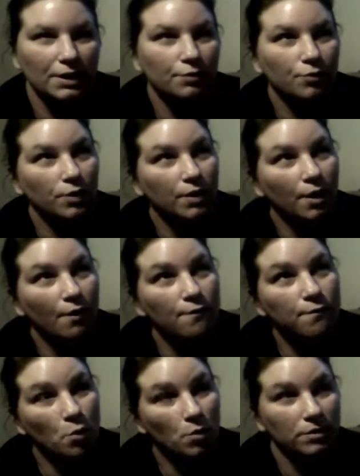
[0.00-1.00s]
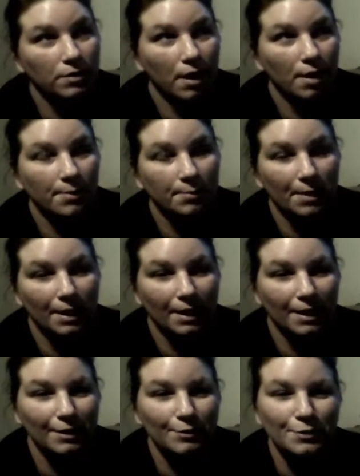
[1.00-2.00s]
for the fourth time in my
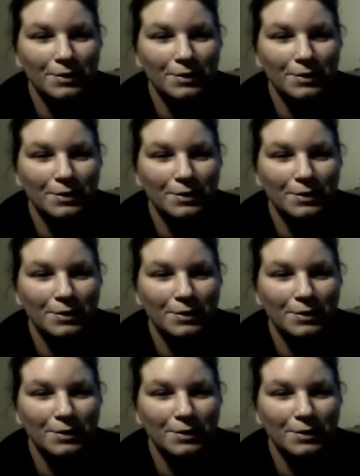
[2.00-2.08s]
life,